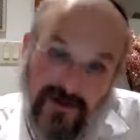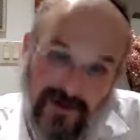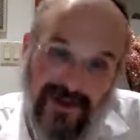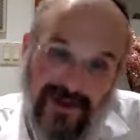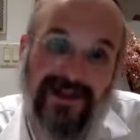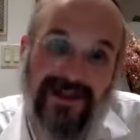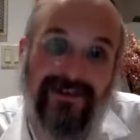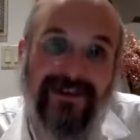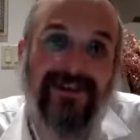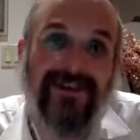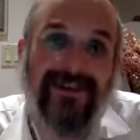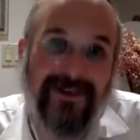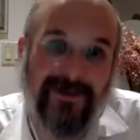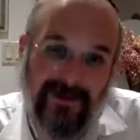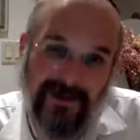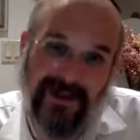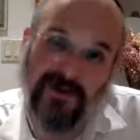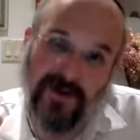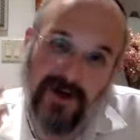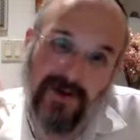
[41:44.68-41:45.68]
So
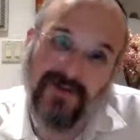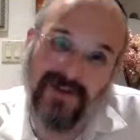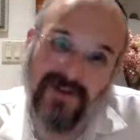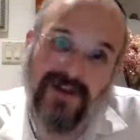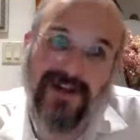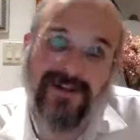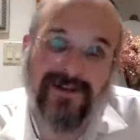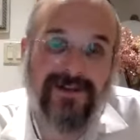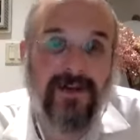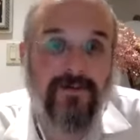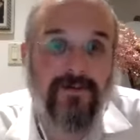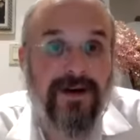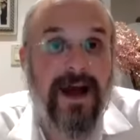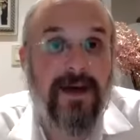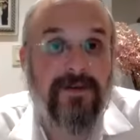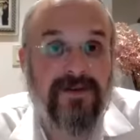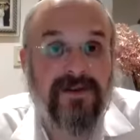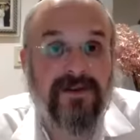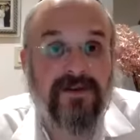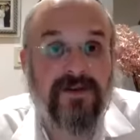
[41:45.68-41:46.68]
that's why I'm suggesting that
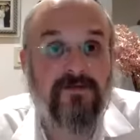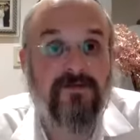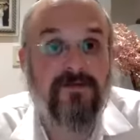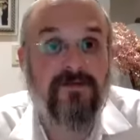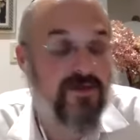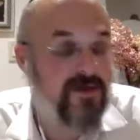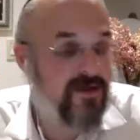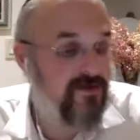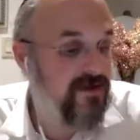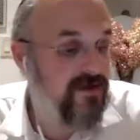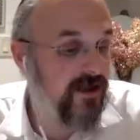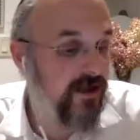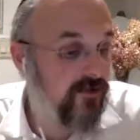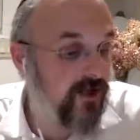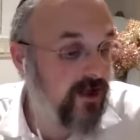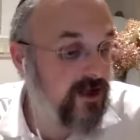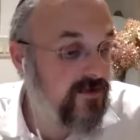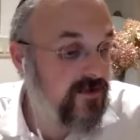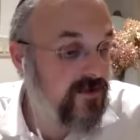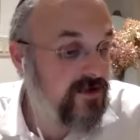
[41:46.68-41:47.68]
perhaps this is the, is the meaning of
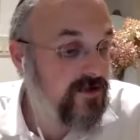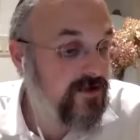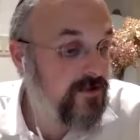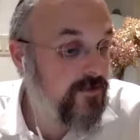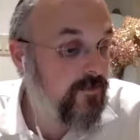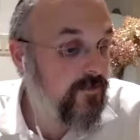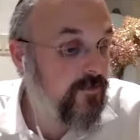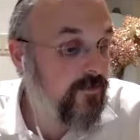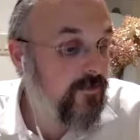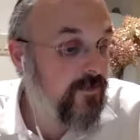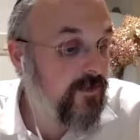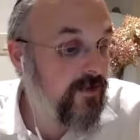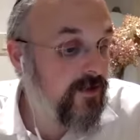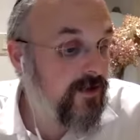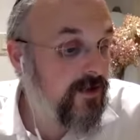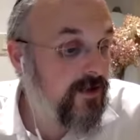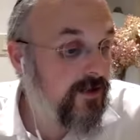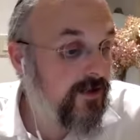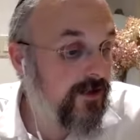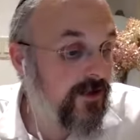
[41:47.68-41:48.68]
tosos.
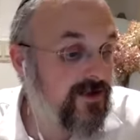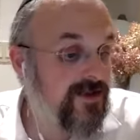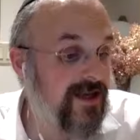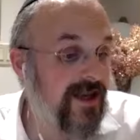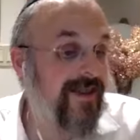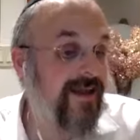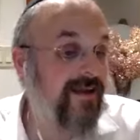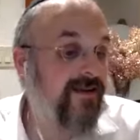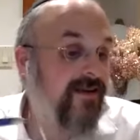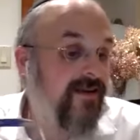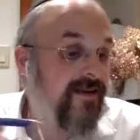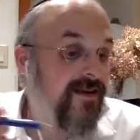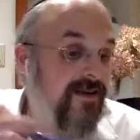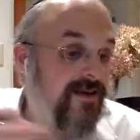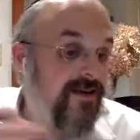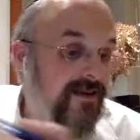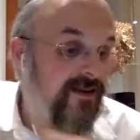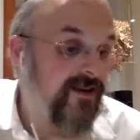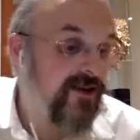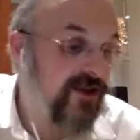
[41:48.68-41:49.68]
They're saying that
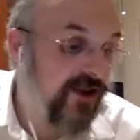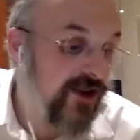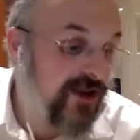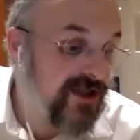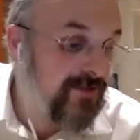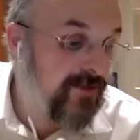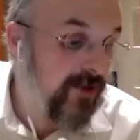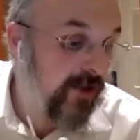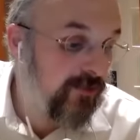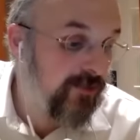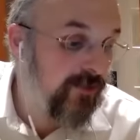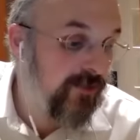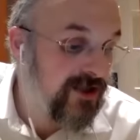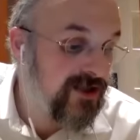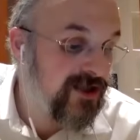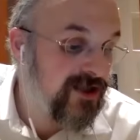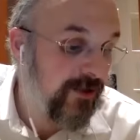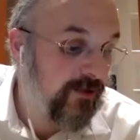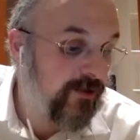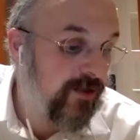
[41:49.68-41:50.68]

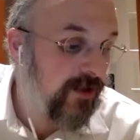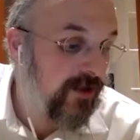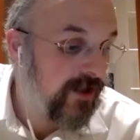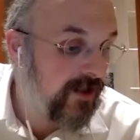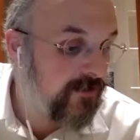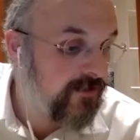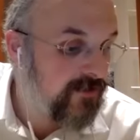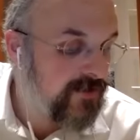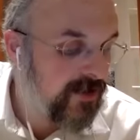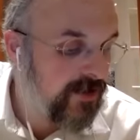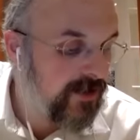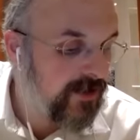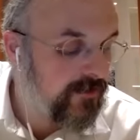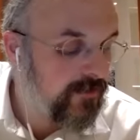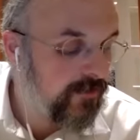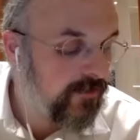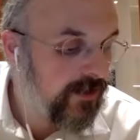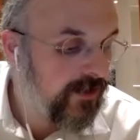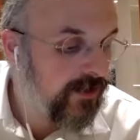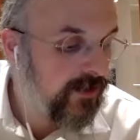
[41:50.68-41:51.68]
um, sorry,
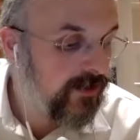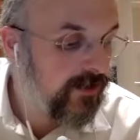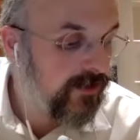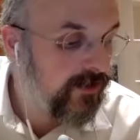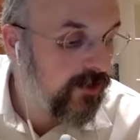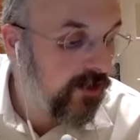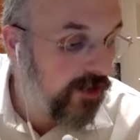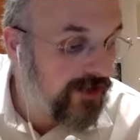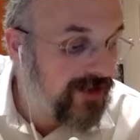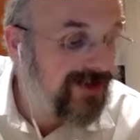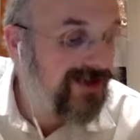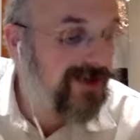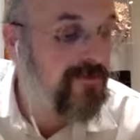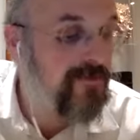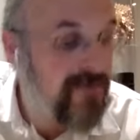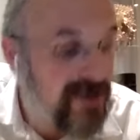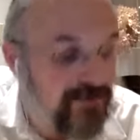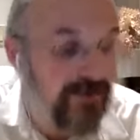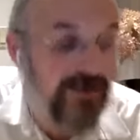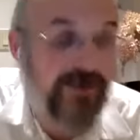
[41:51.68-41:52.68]

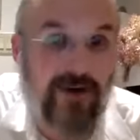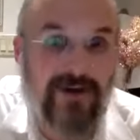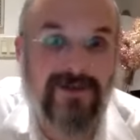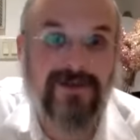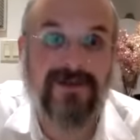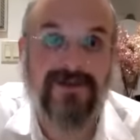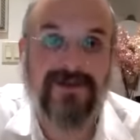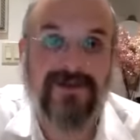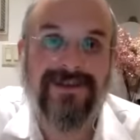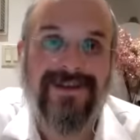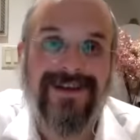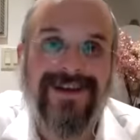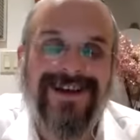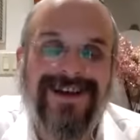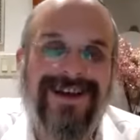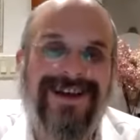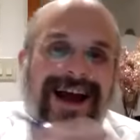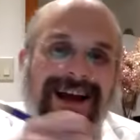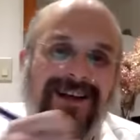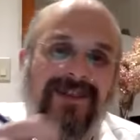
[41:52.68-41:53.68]

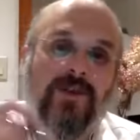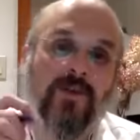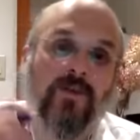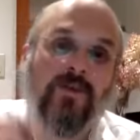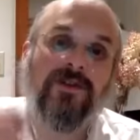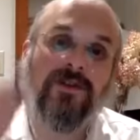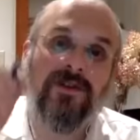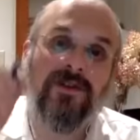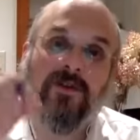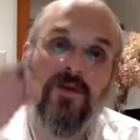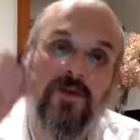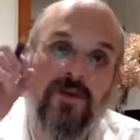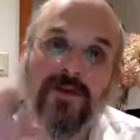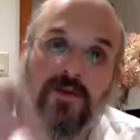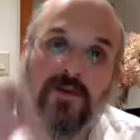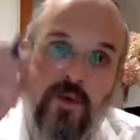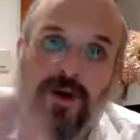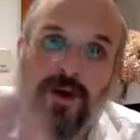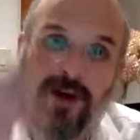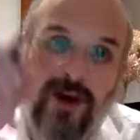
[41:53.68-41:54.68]
It has to work in accordance
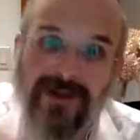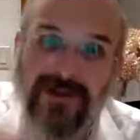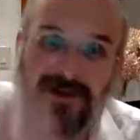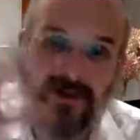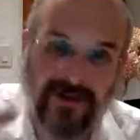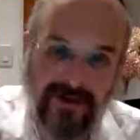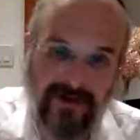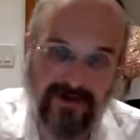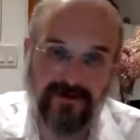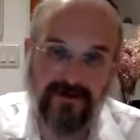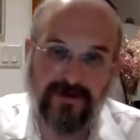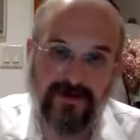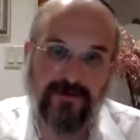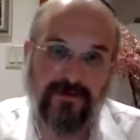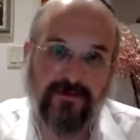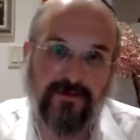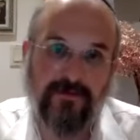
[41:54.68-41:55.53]
with what a gozis is.